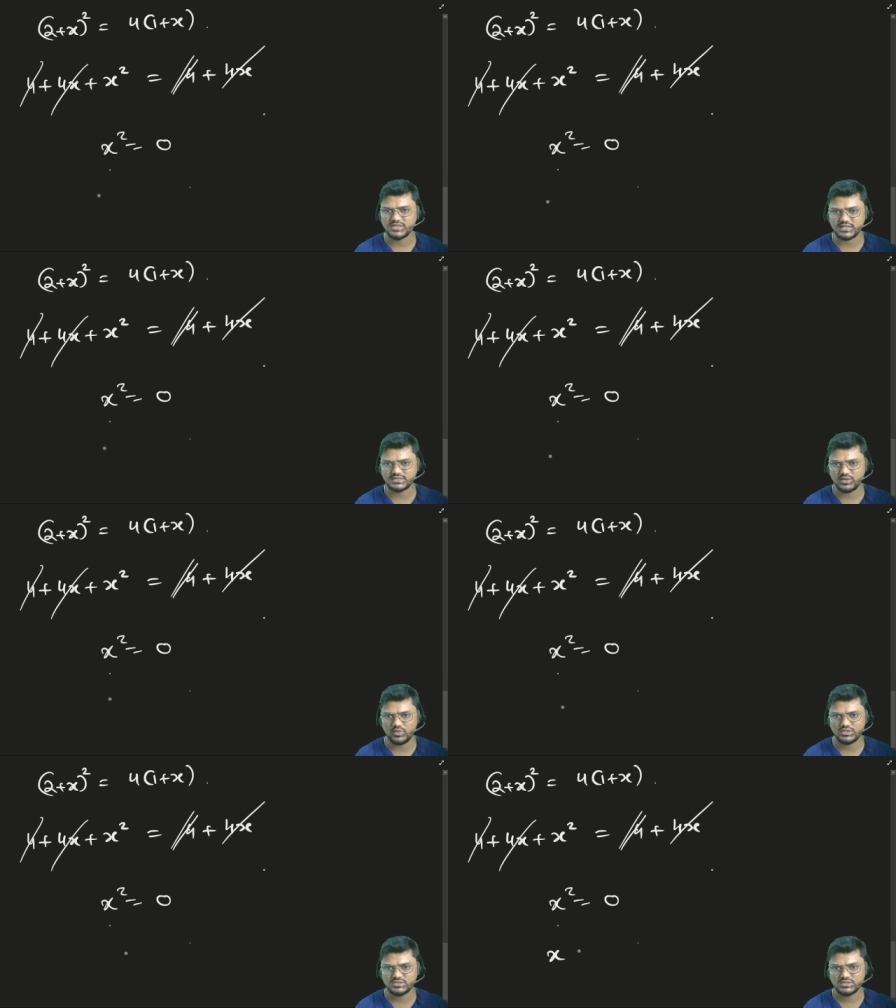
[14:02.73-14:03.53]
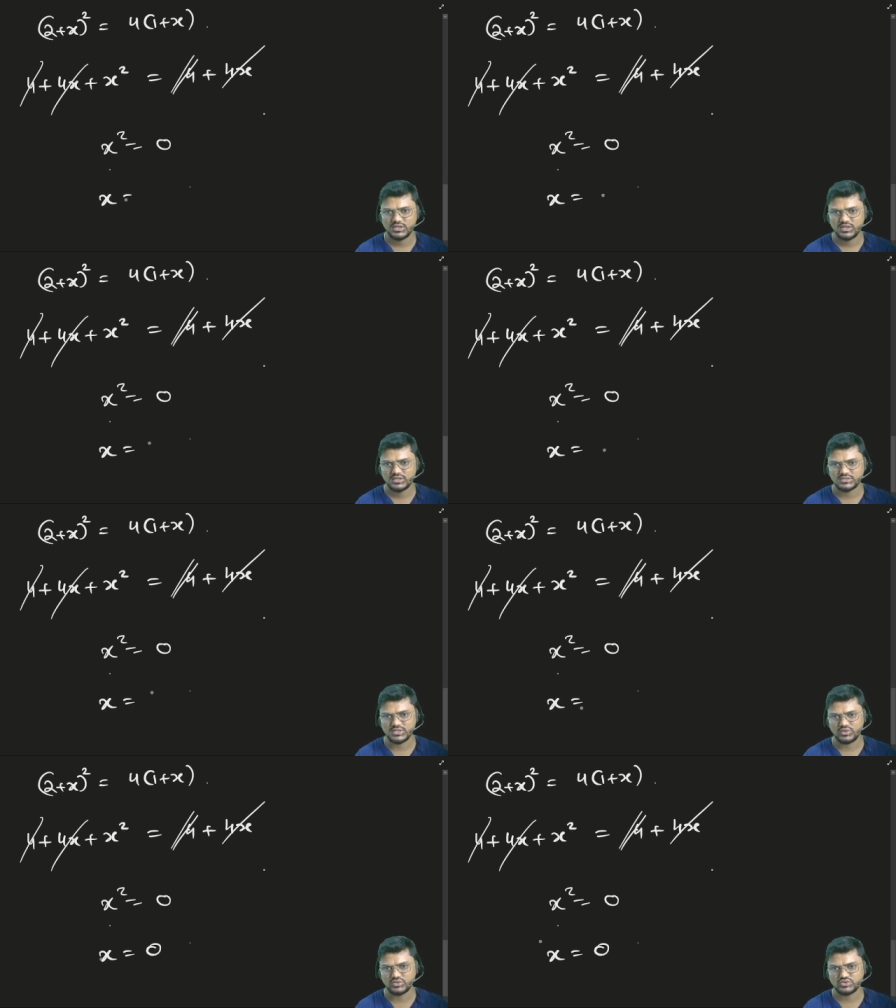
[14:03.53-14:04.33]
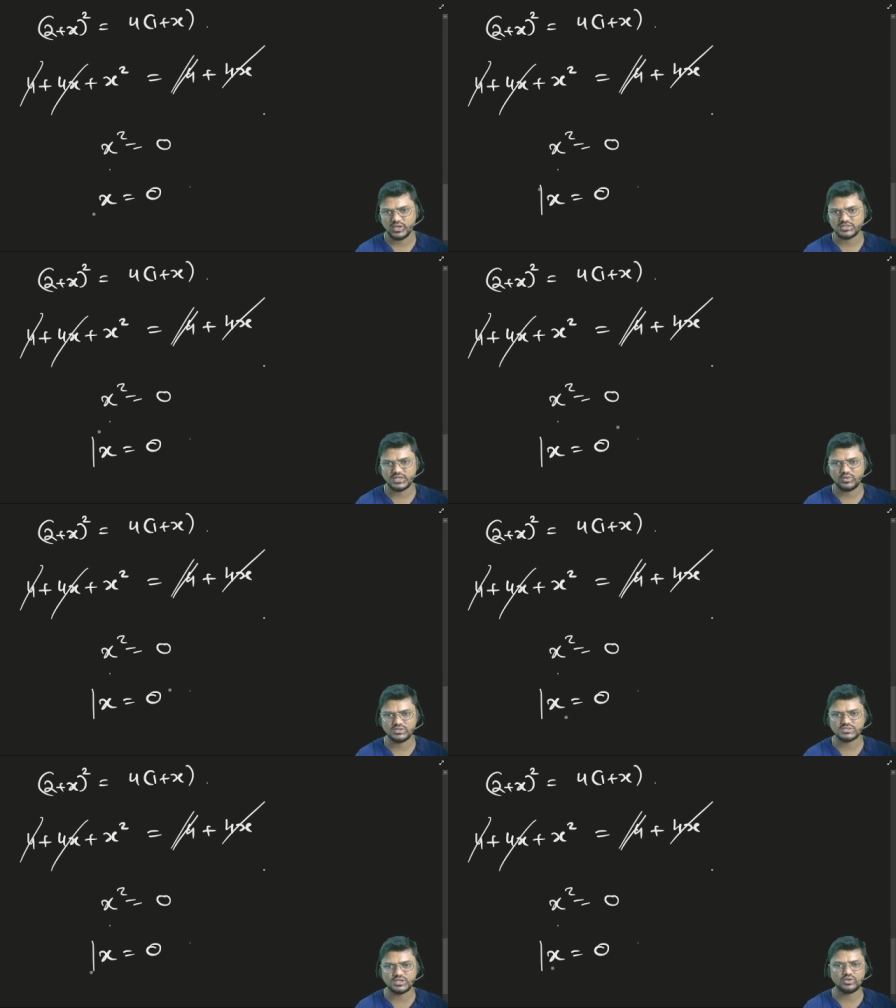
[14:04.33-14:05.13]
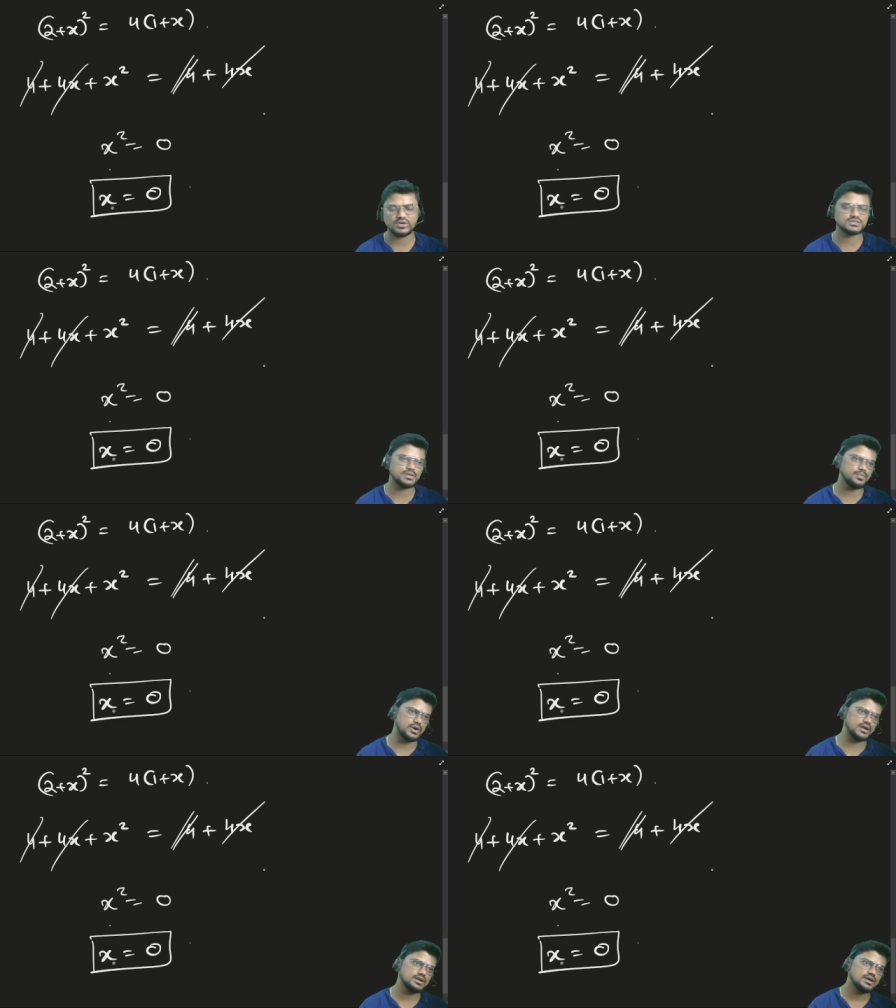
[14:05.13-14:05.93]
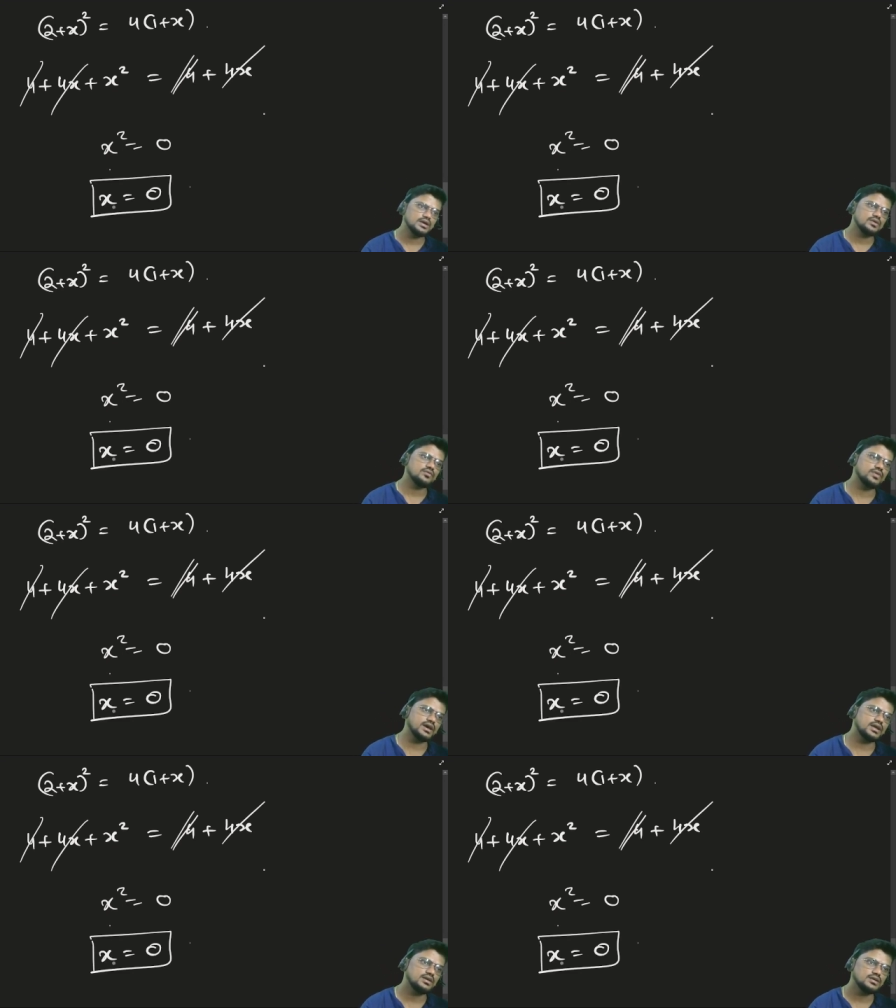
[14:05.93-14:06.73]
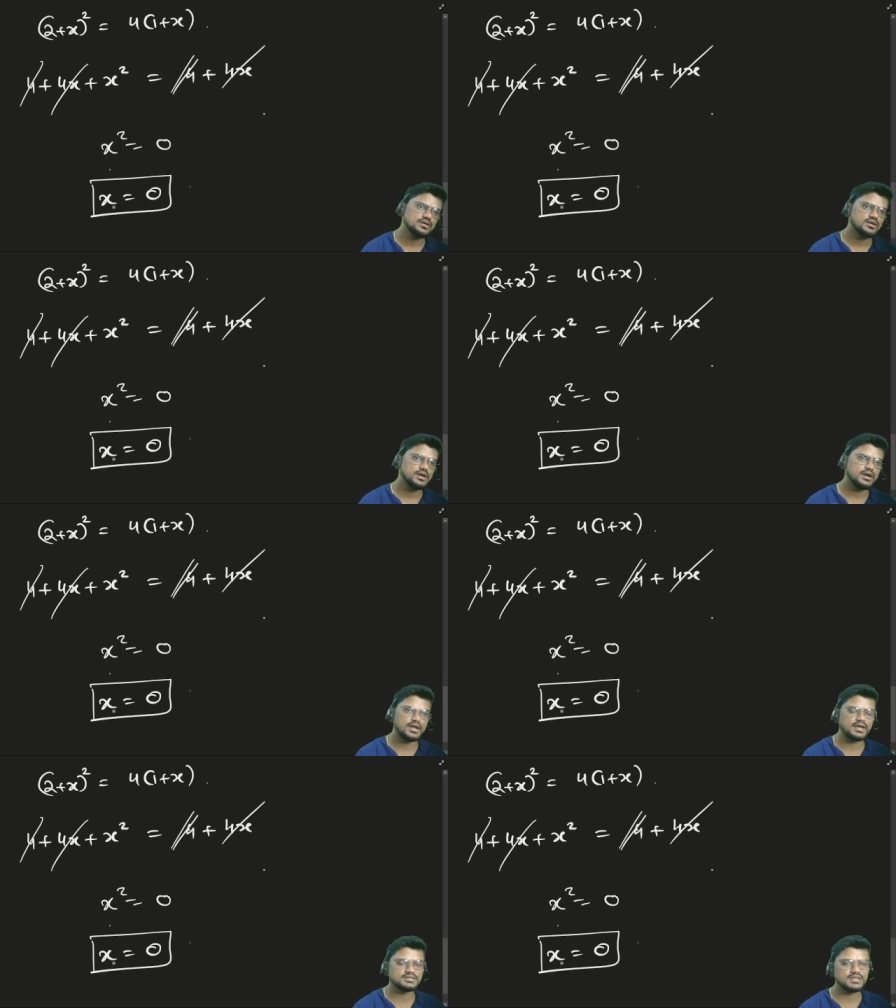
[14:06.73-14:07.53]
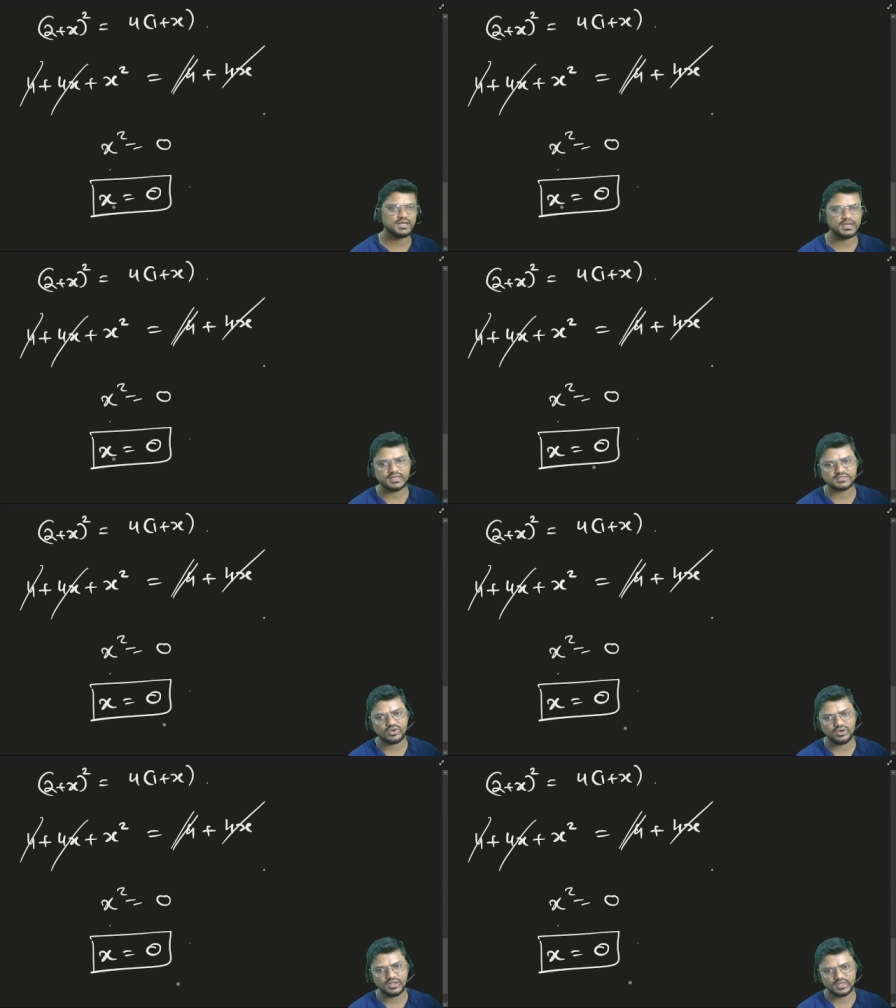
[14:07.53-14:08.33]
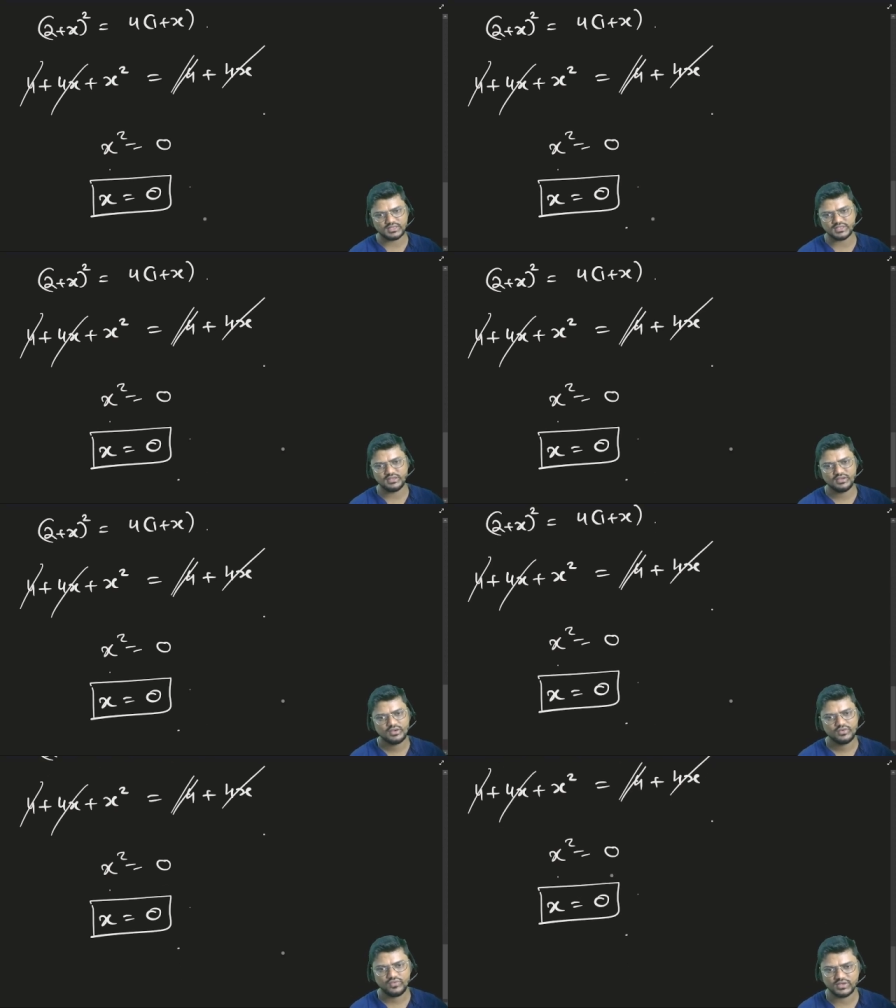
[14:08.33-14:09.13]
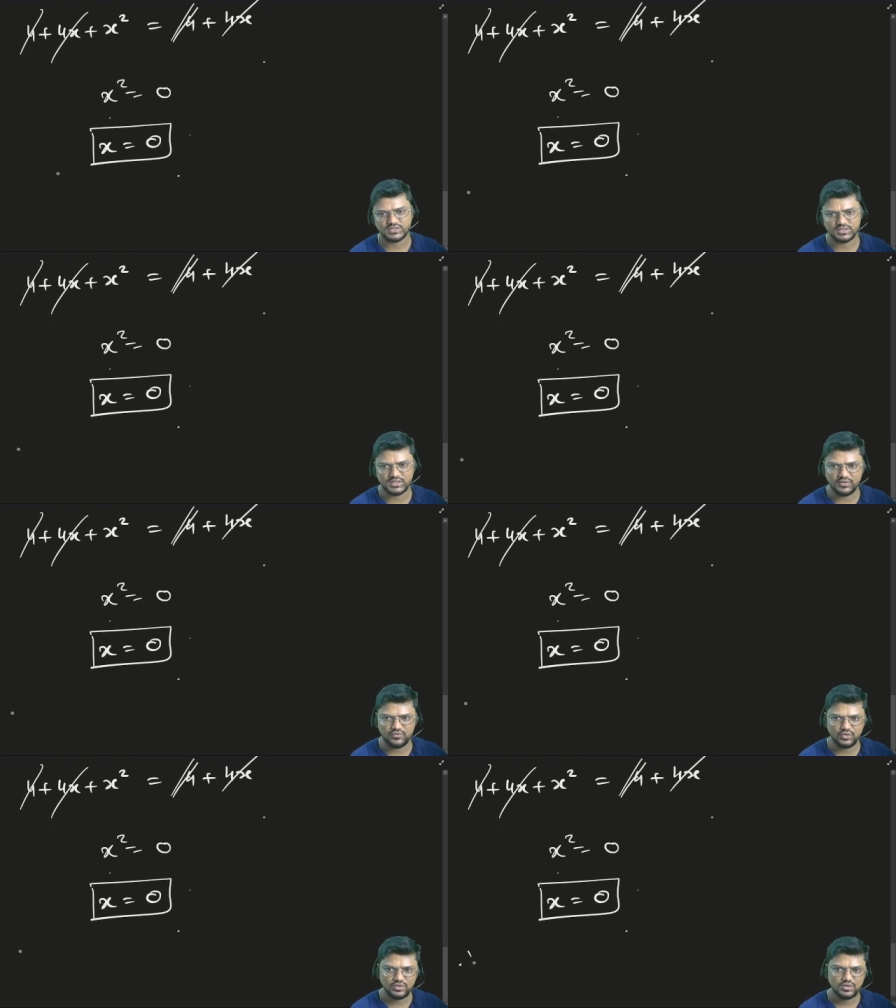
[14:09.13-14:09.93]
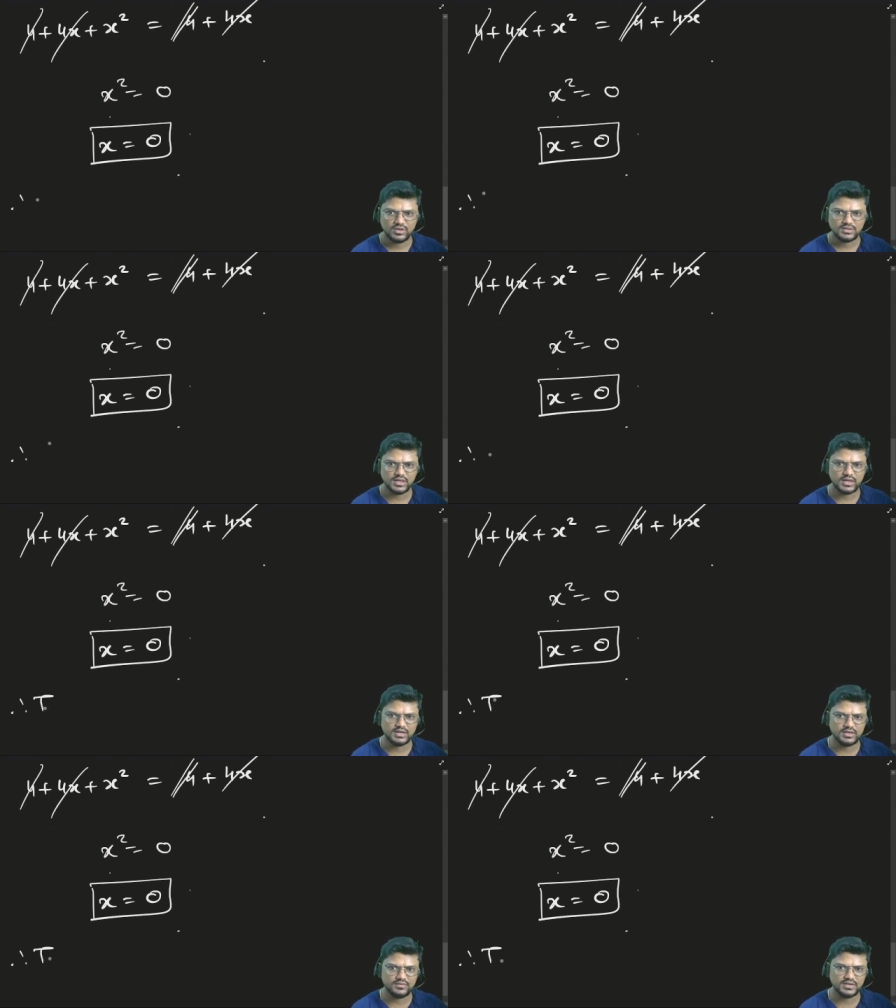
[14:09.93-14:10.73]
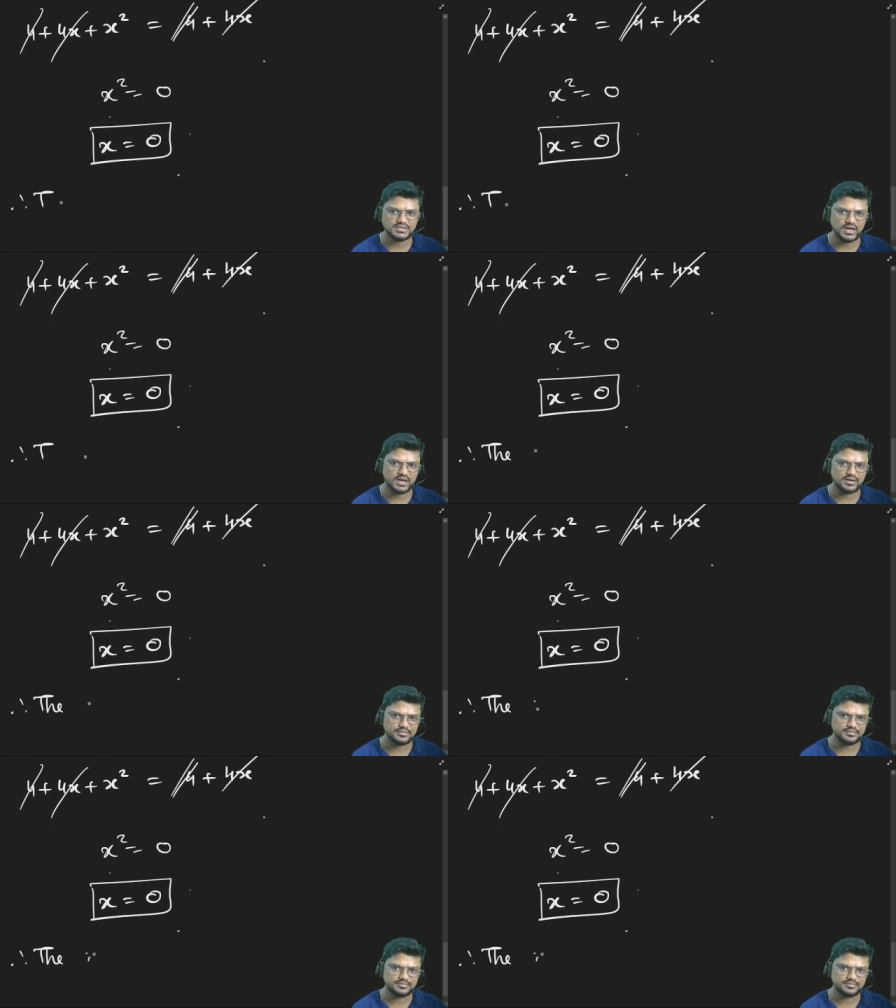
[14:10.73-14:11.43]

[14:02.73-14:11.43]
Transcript: x equals 0. So x equals 0 is the point where it has the increasing or decreasing function. Therefore, the intervals are